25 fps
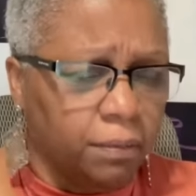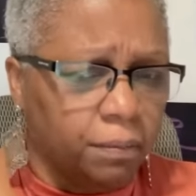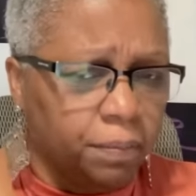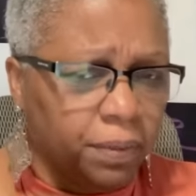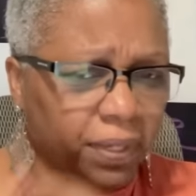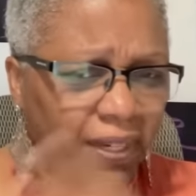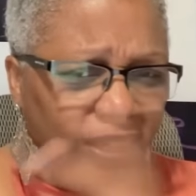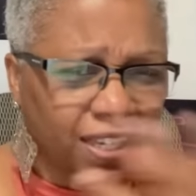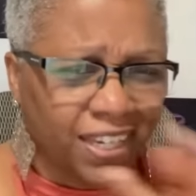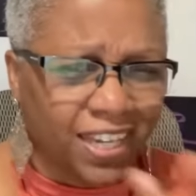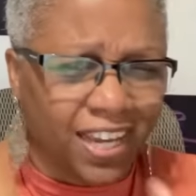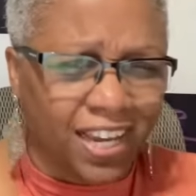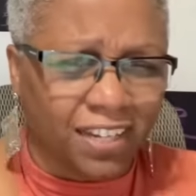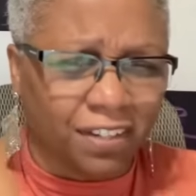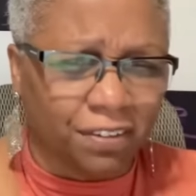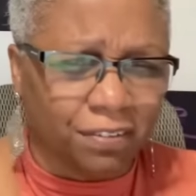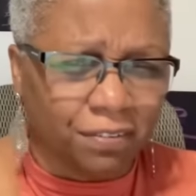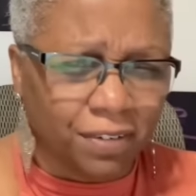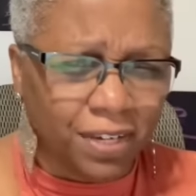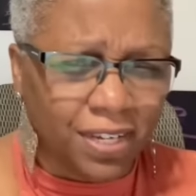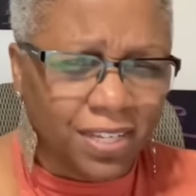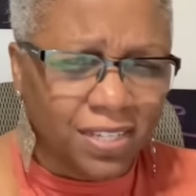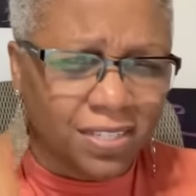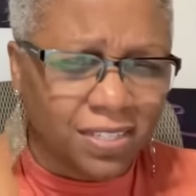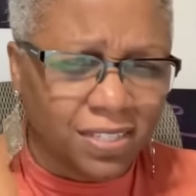but he got
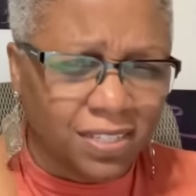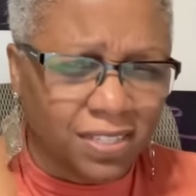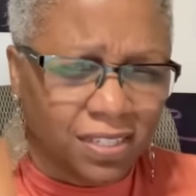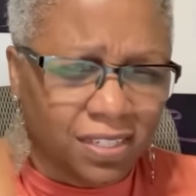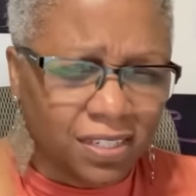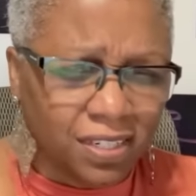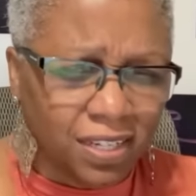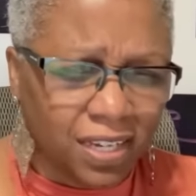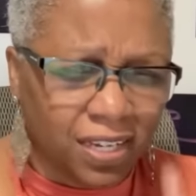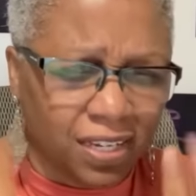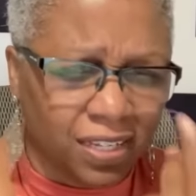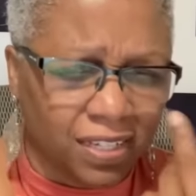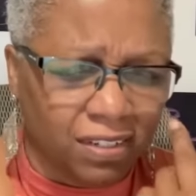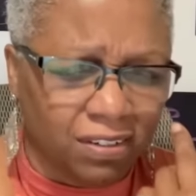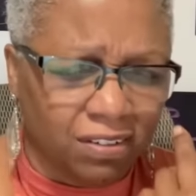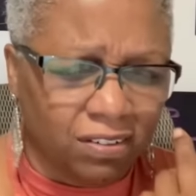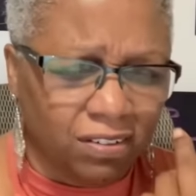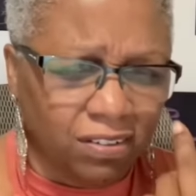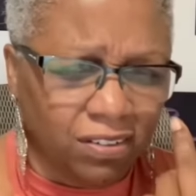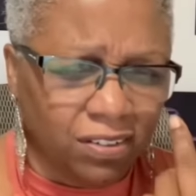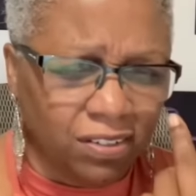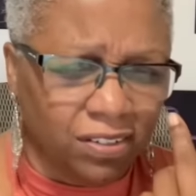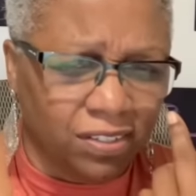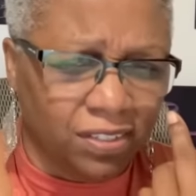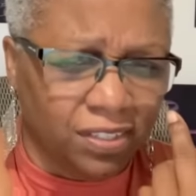arrested
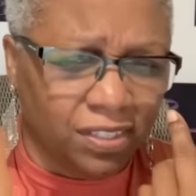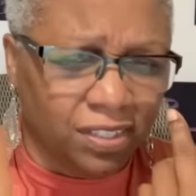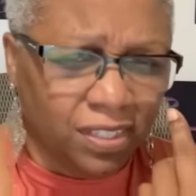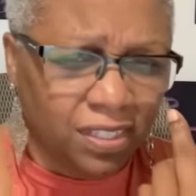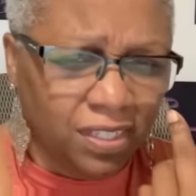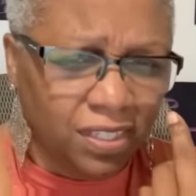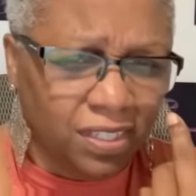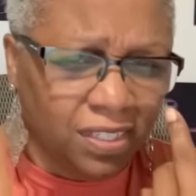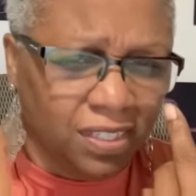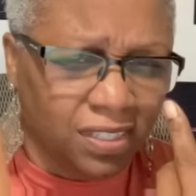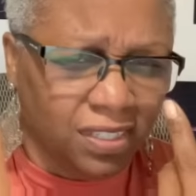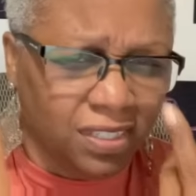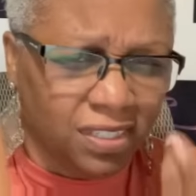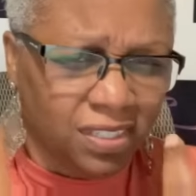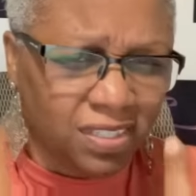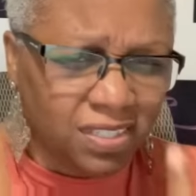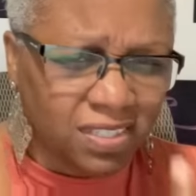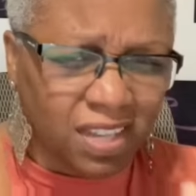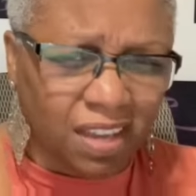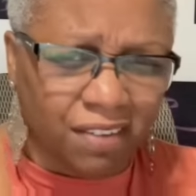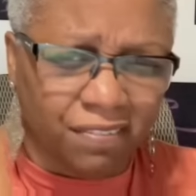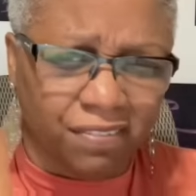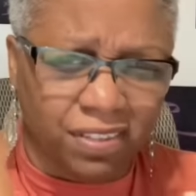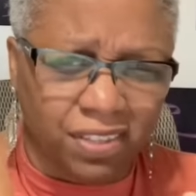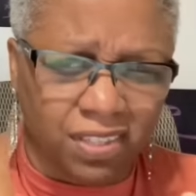on the
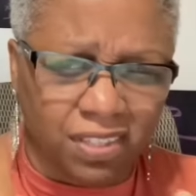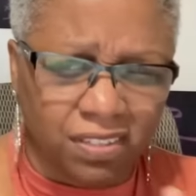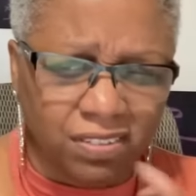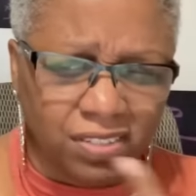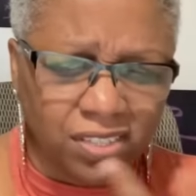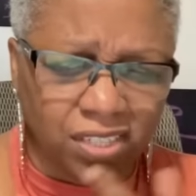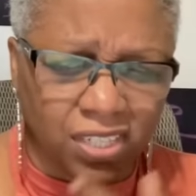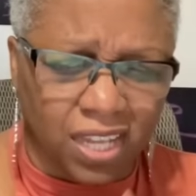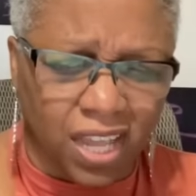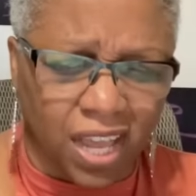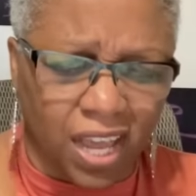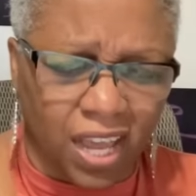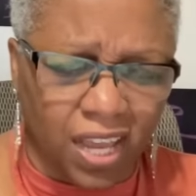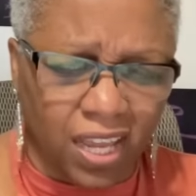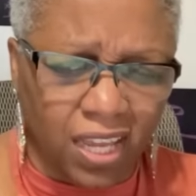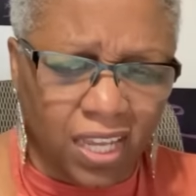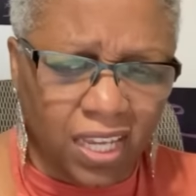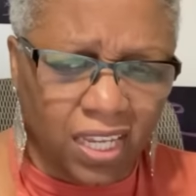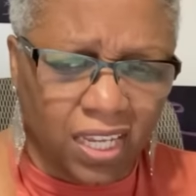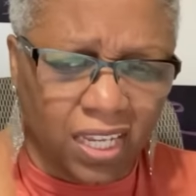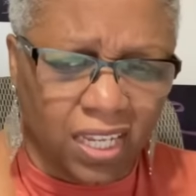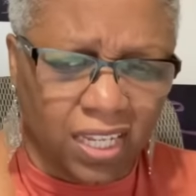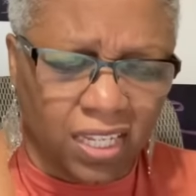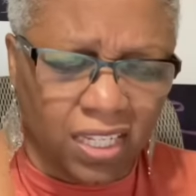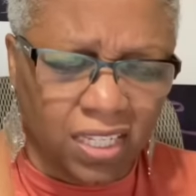7th of July?